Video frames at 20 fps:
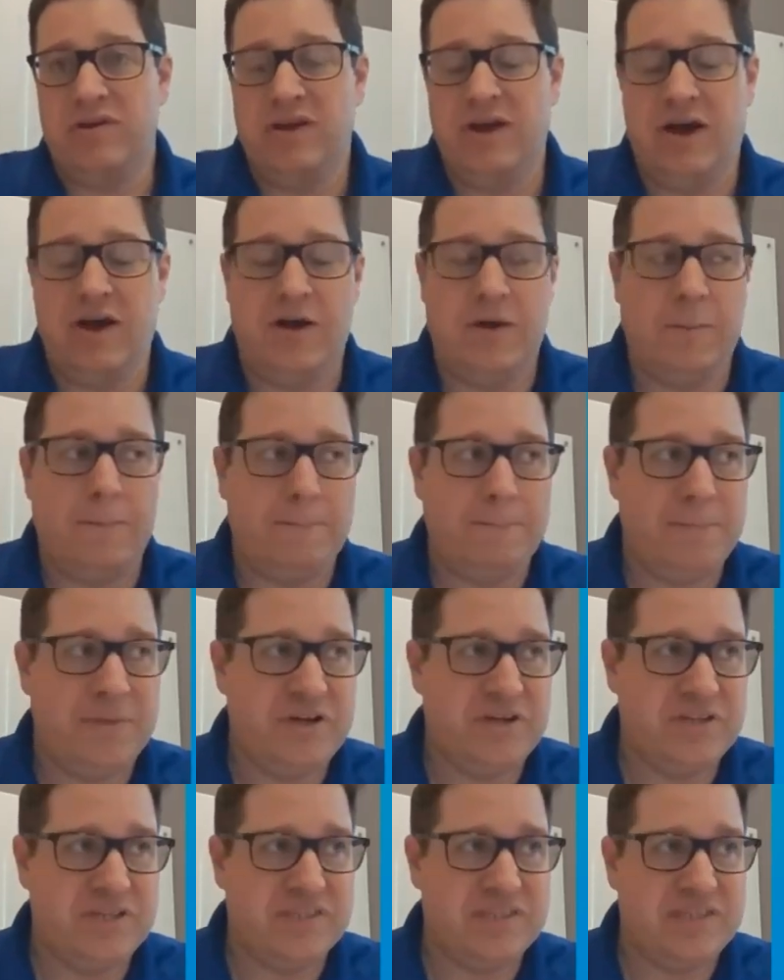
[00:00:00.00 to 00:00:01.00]
And
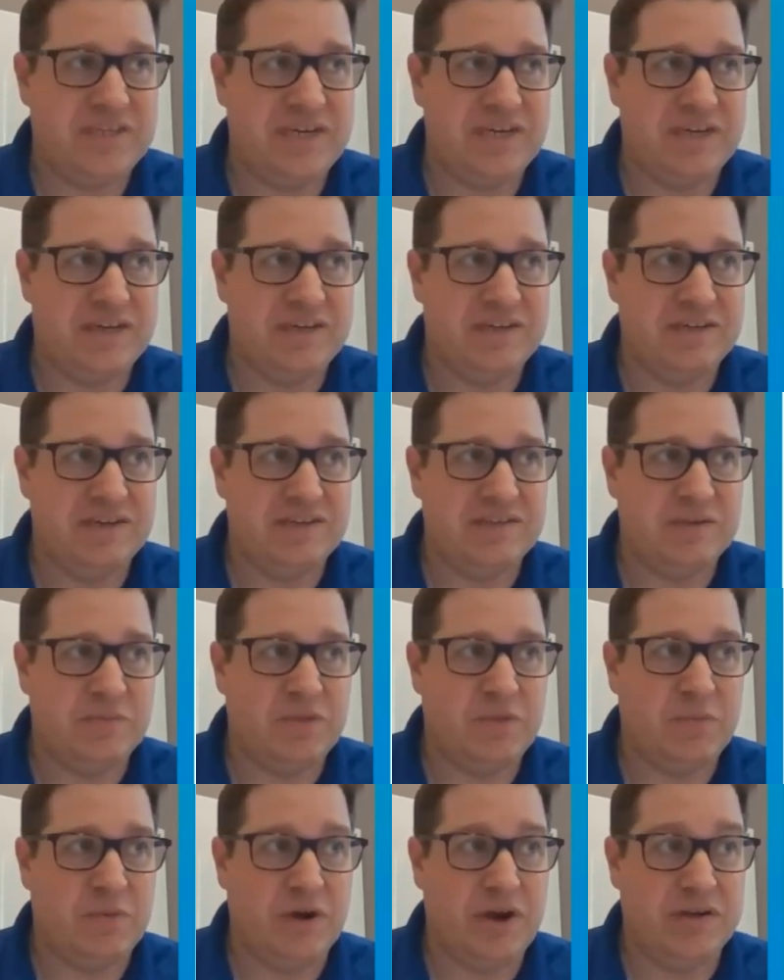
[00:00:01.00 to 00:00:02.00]
you can see it in some
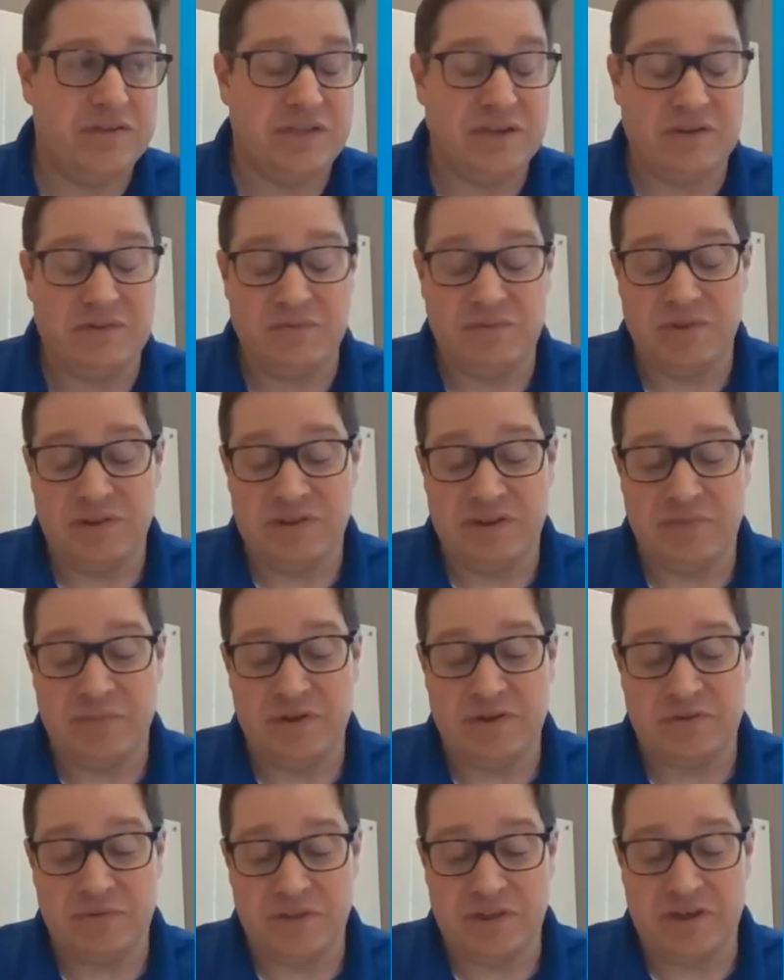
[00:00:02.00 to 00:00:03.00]
of the pricing, as I
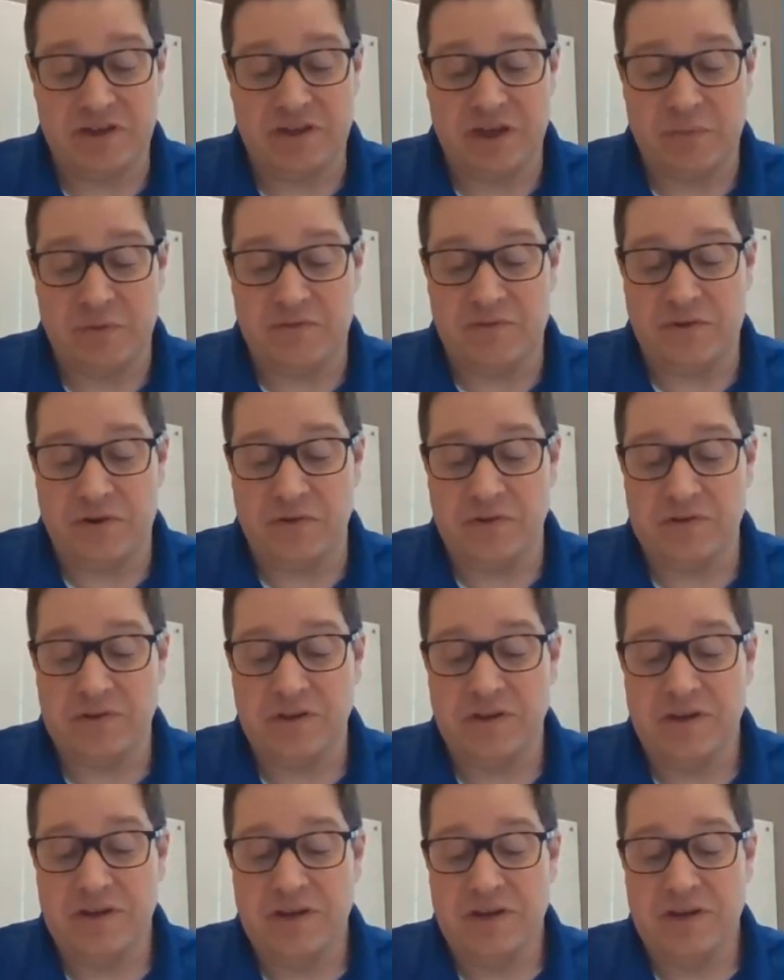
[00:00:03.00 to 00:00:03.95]
mentioned, with the incumbent folks.